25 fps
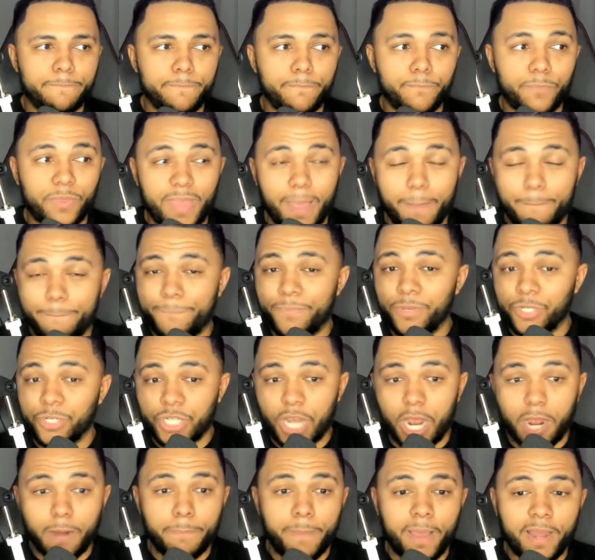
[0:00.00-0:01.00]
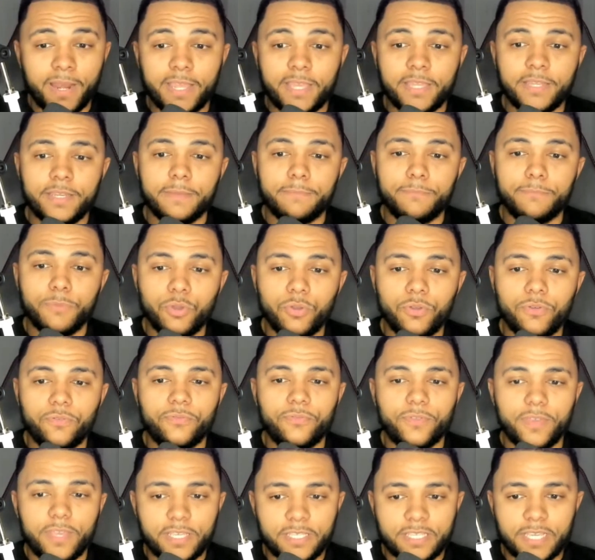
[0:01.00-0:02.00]
But that João Palhinha move
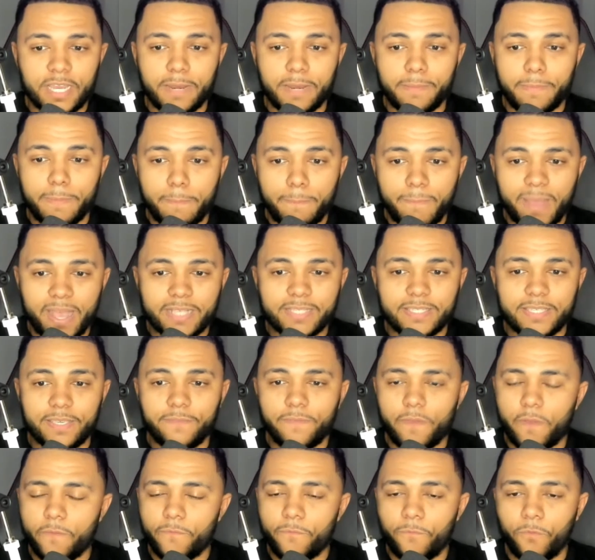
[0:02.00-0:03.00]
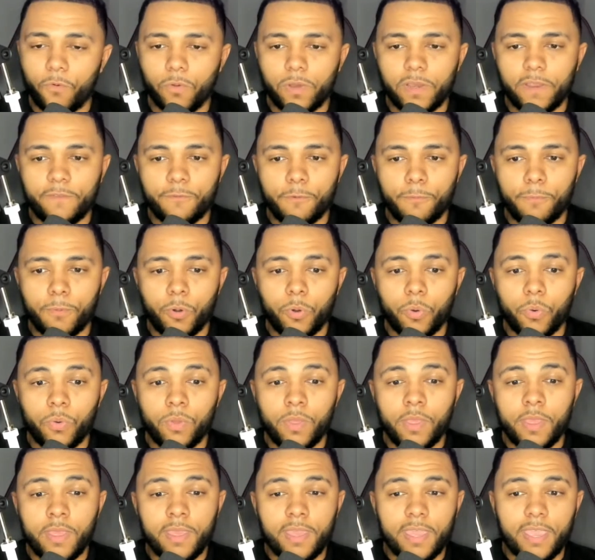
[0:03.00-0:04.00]
is going to be massive for Liverpool
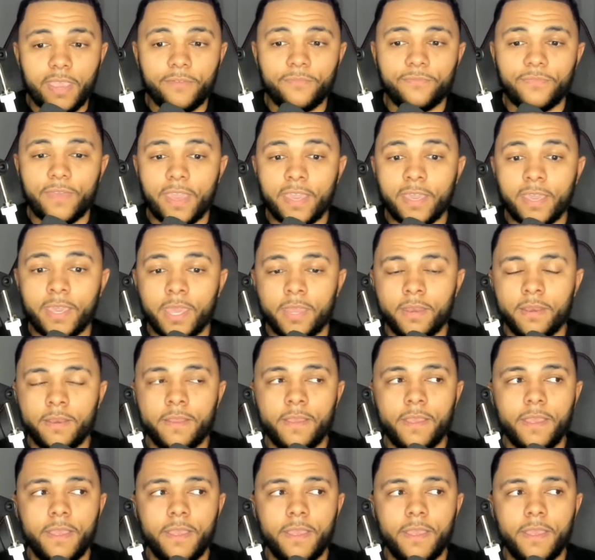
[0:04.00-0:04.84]
if they can.